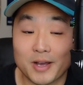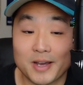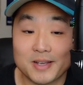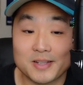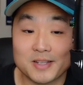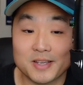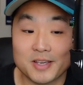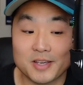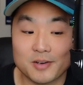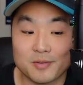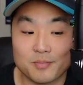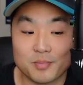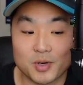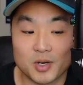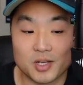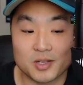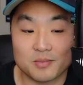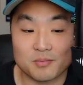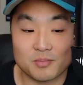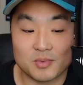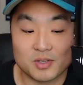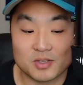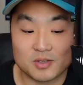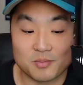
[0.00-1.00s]
idea,
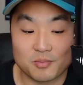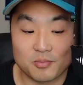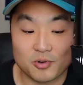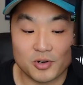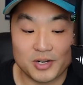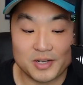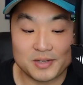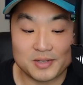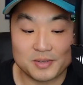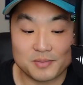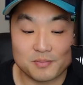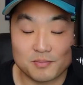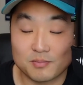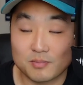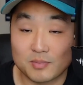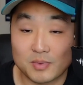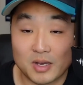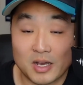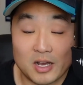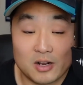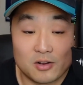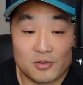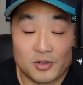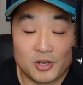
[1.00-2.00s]
but it's
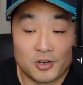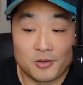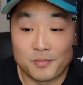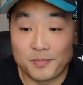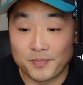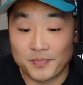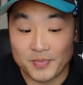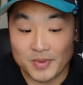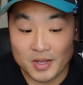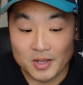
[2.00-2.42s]
I don't know.